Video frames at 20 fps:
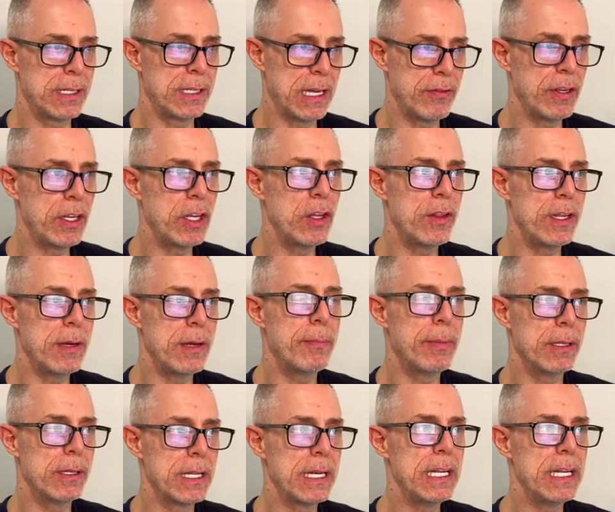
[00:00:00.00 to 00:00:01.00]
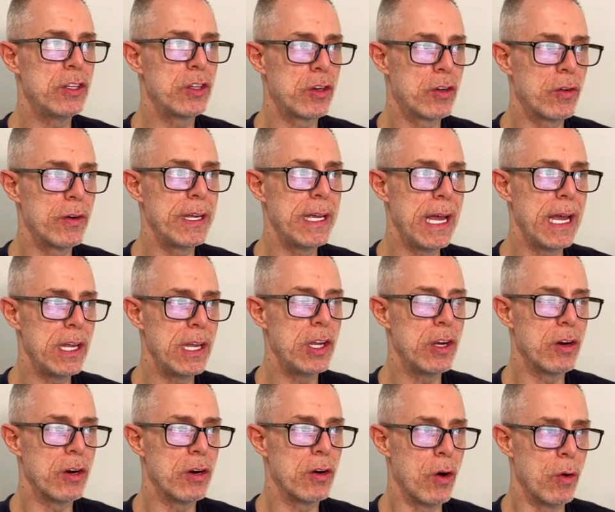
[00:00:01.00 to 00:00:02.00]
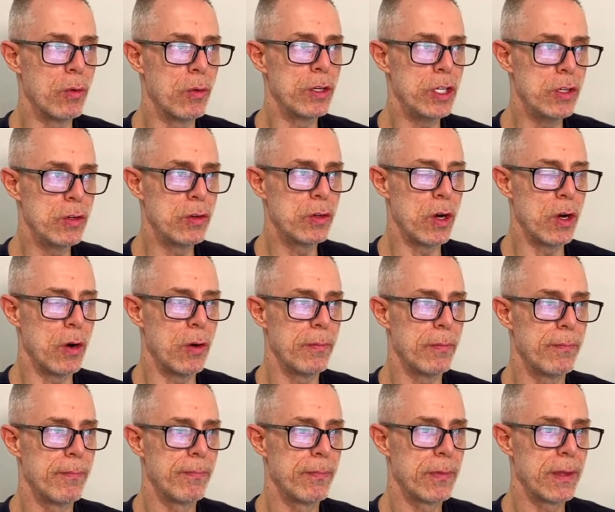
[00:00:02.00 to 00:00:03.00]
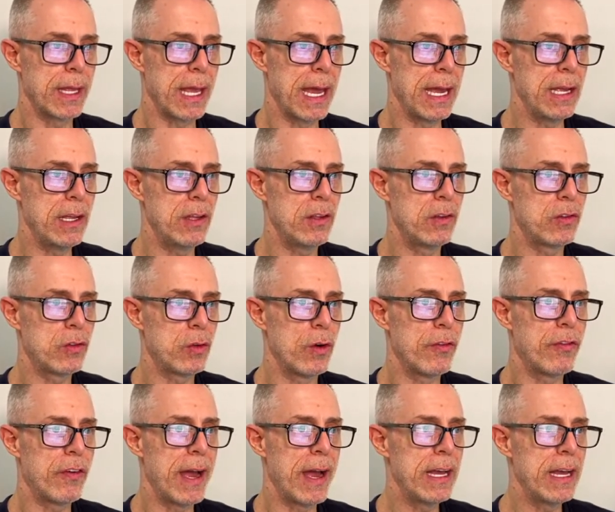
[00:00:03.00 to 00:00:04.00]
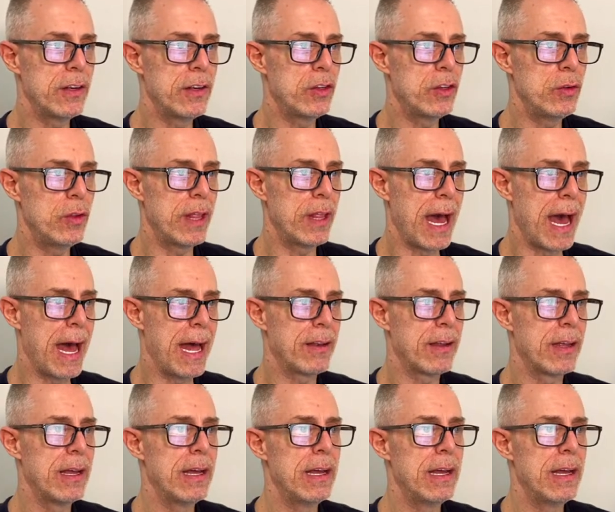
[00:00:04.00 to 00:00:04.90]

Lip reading: giving you the ability to create your own Yugo. Okay, so if I undo that,